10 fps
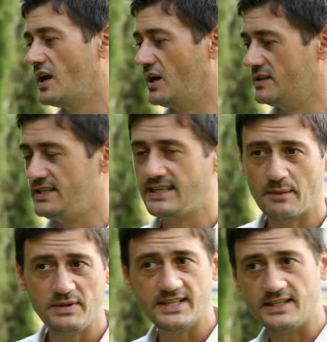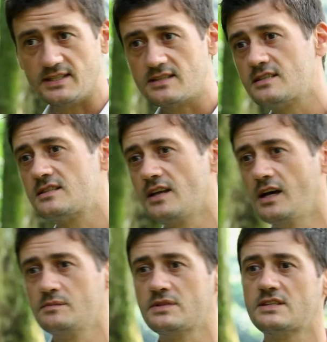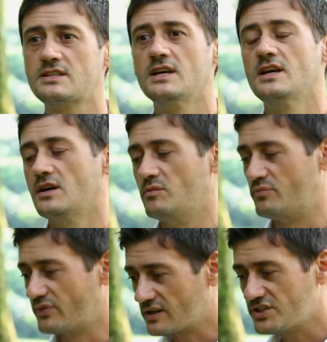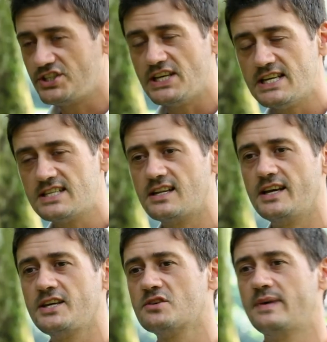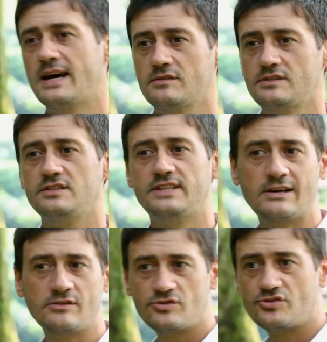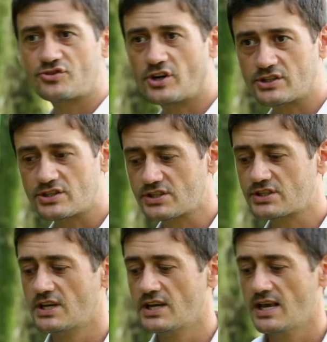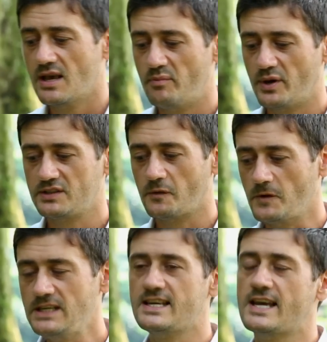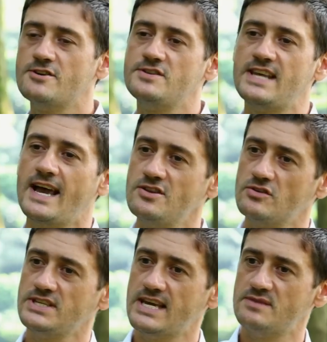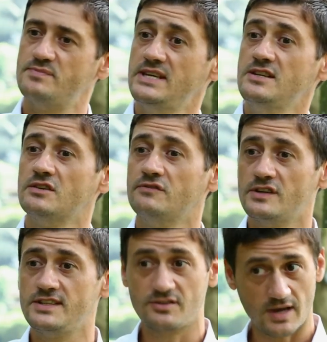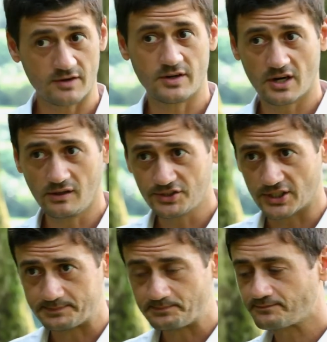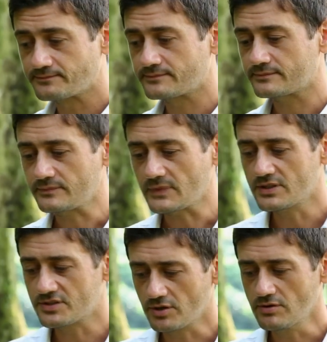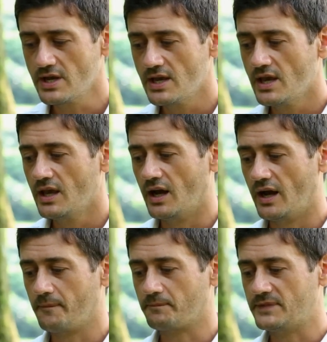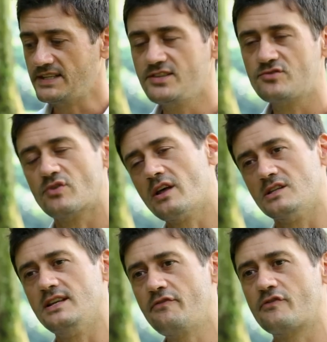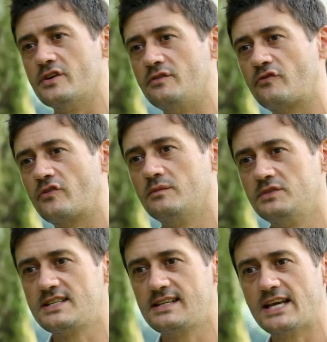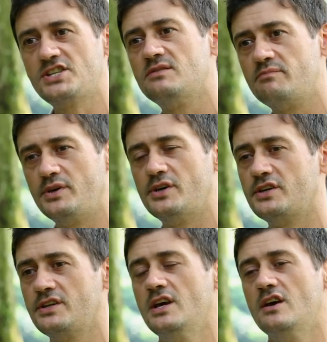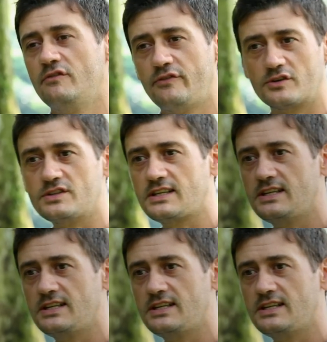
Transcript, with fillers: uh, decapitated stumps, branches lying about, downed trunks, but these areas had not yet been converted to agriculture. So um, is rather different from the slash and burn forest